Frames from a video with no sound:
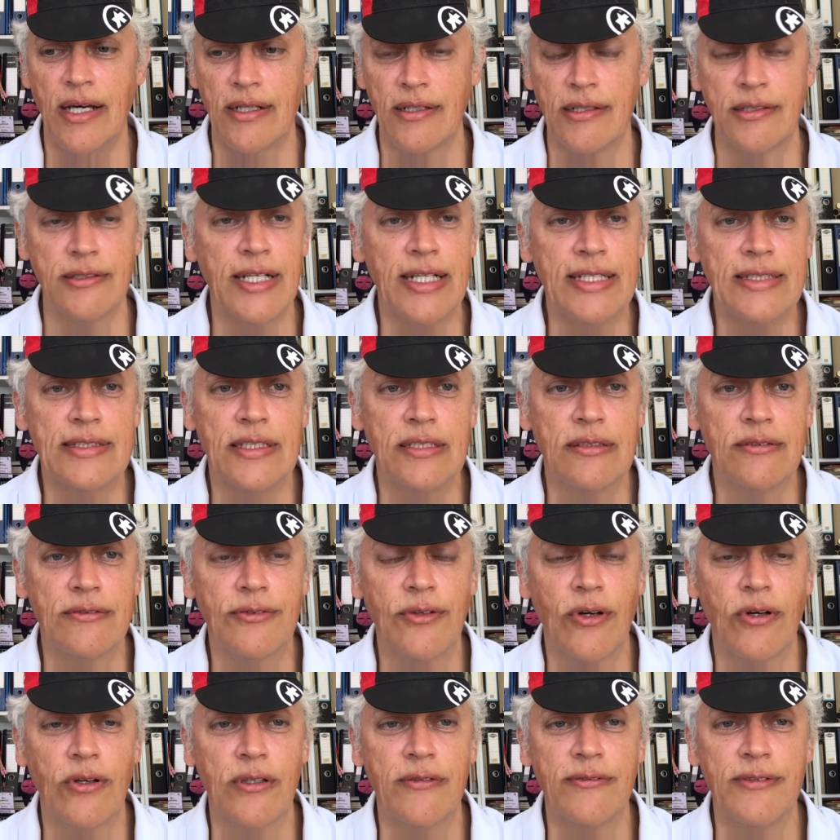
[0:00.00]
Geraint didn't
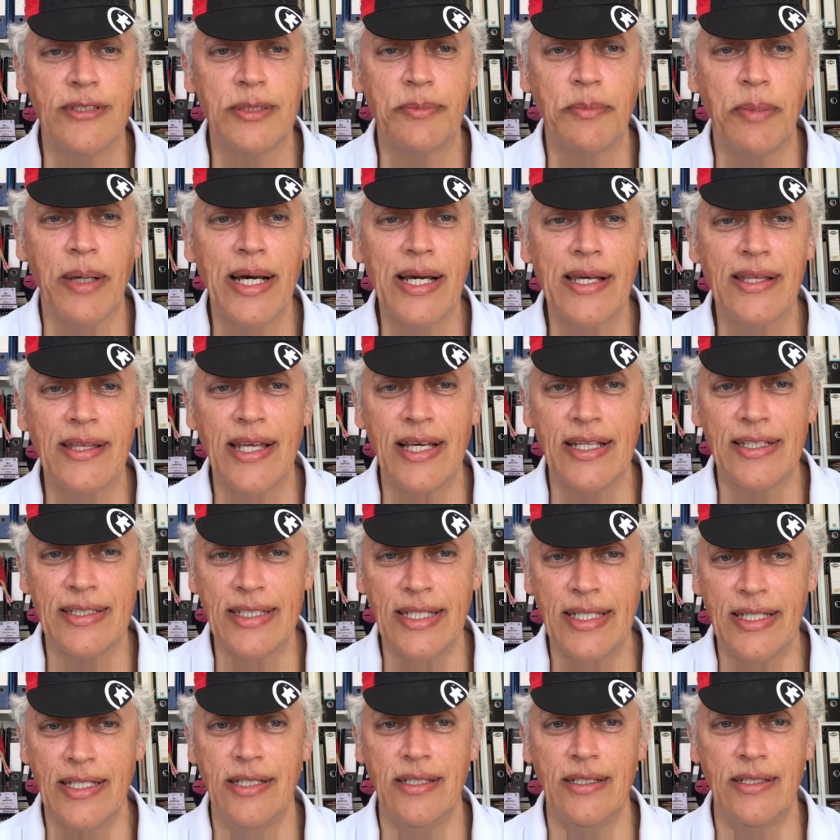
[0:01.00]
fall off his bike that
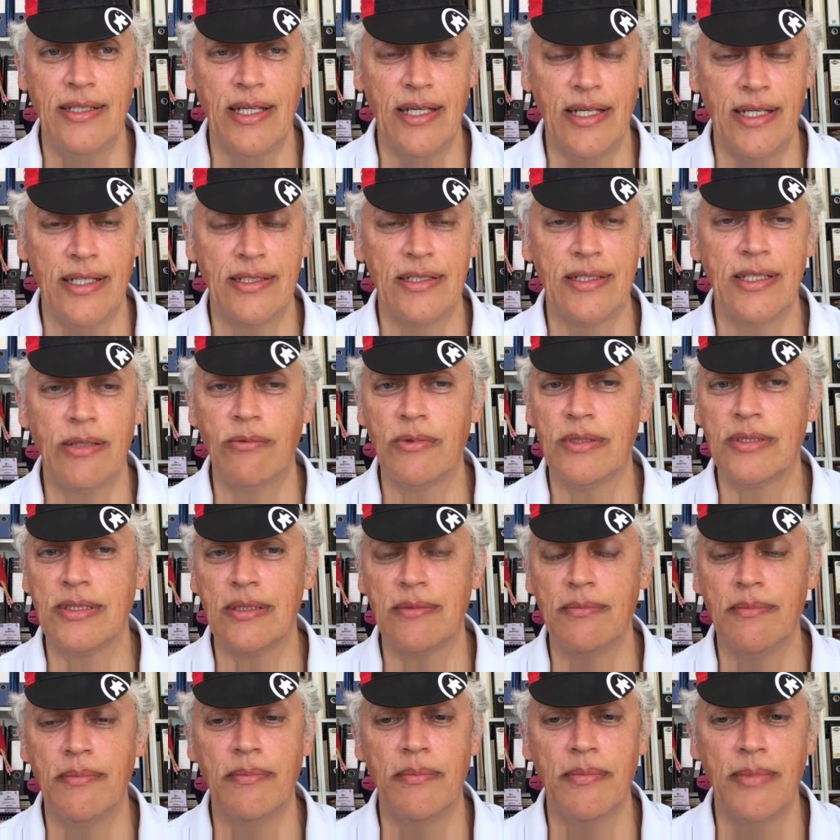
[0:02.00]
year, and he was
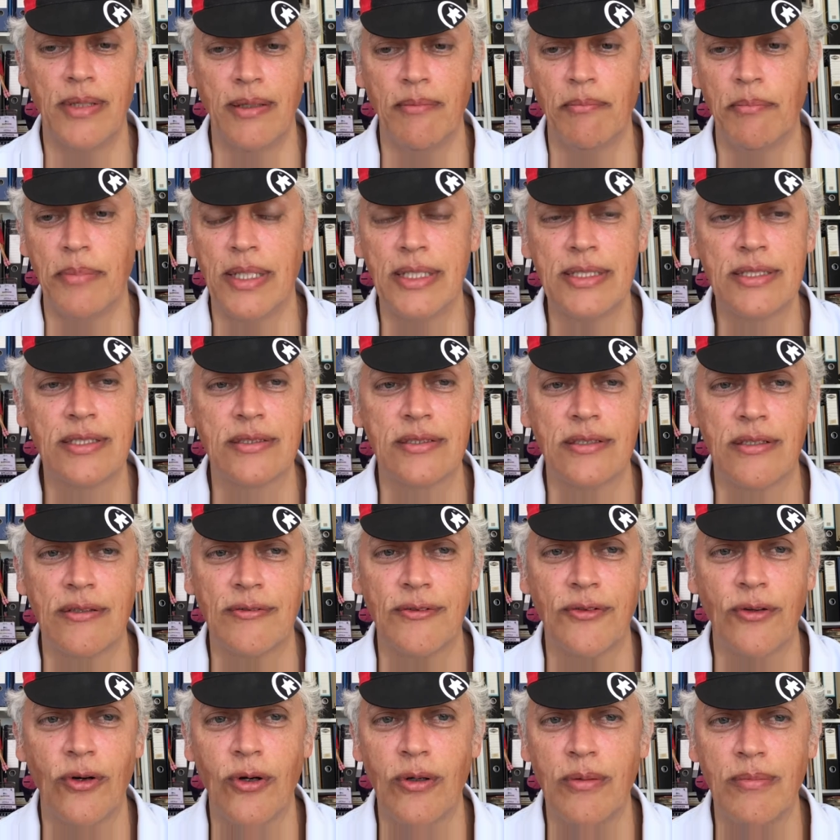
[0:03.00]
in blistering
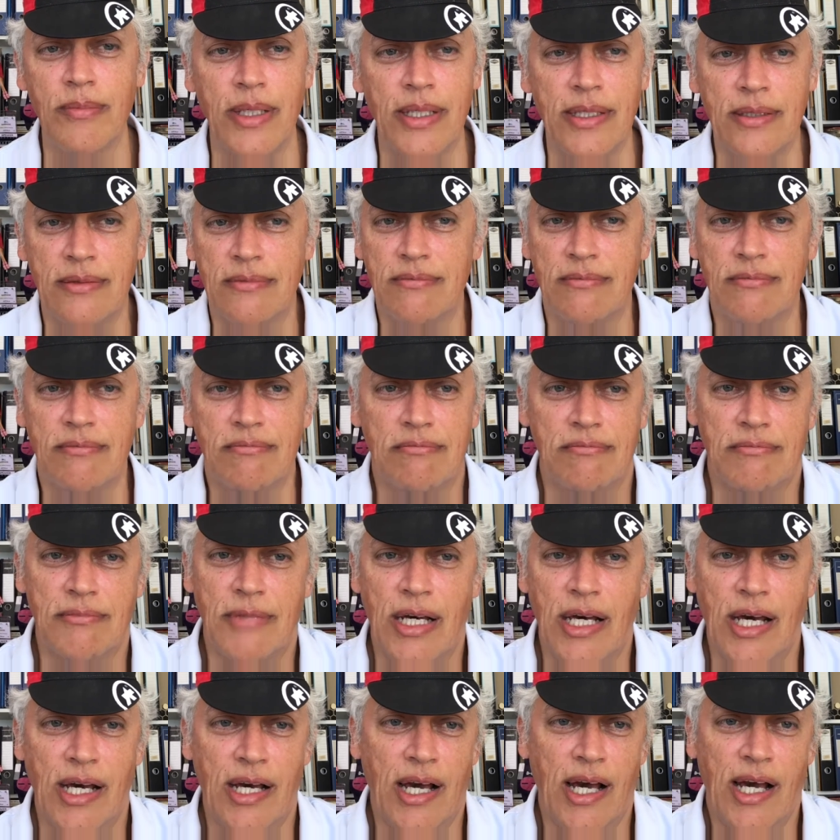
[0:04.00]
form, and
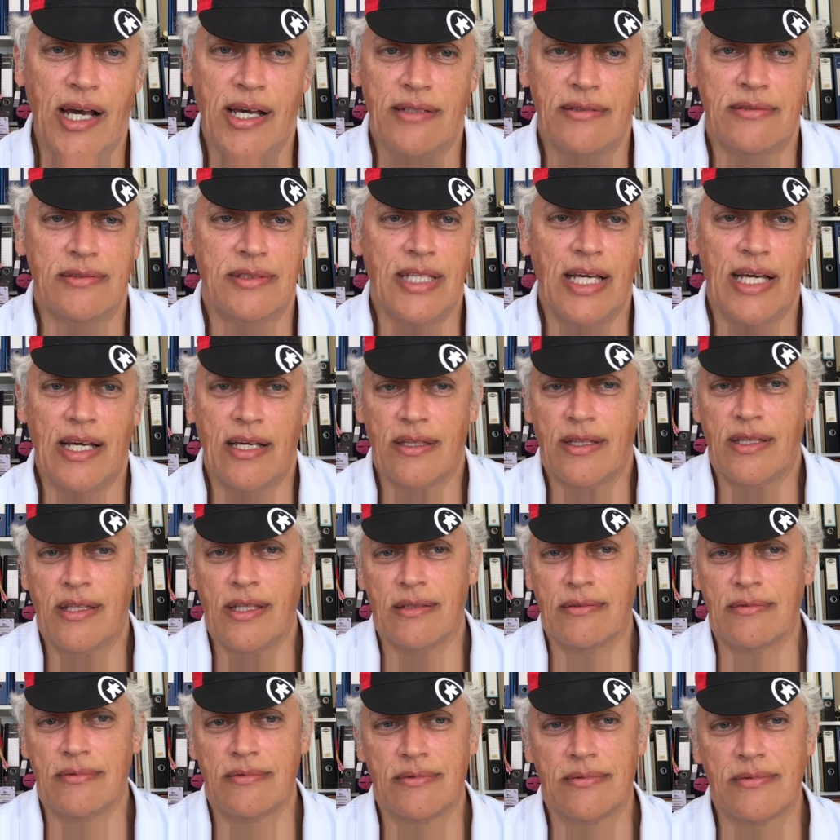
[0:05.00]
I doubt
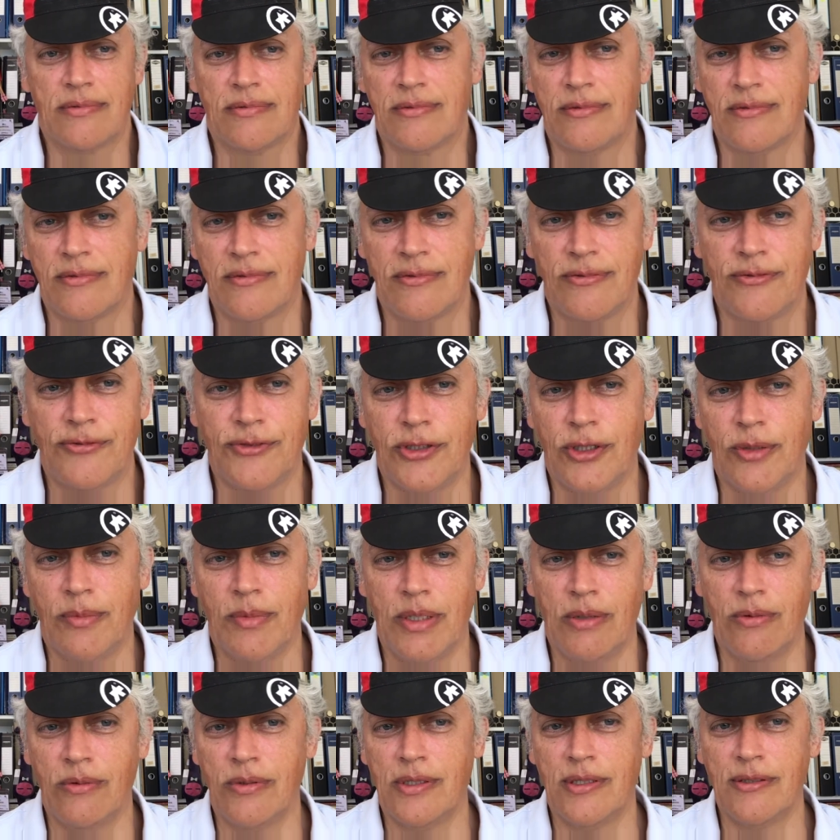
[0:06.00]
that
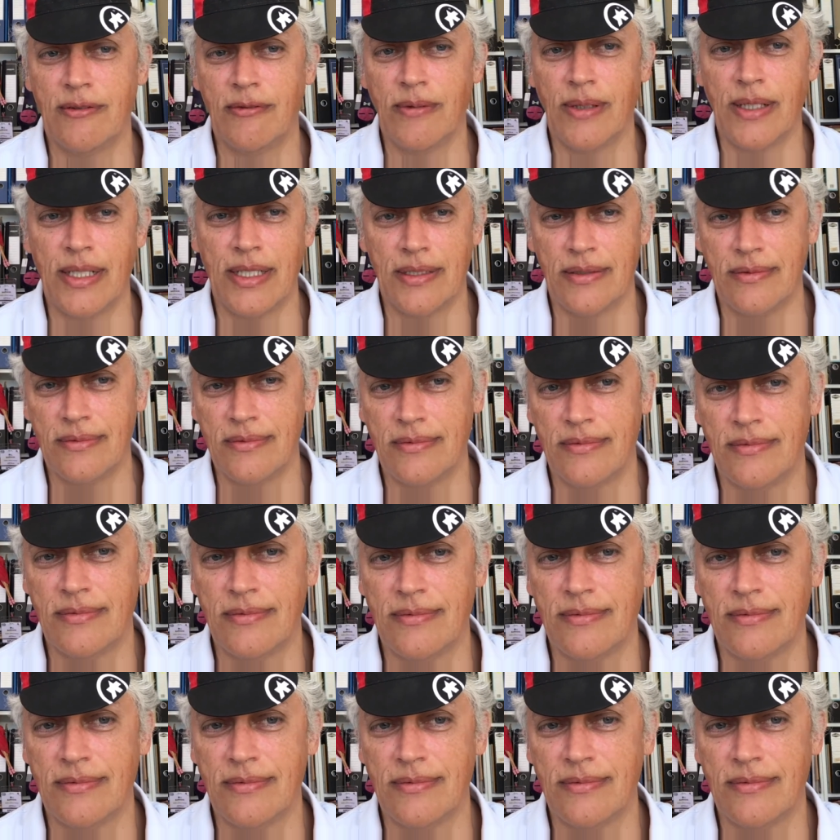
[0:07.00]
Froome would have won,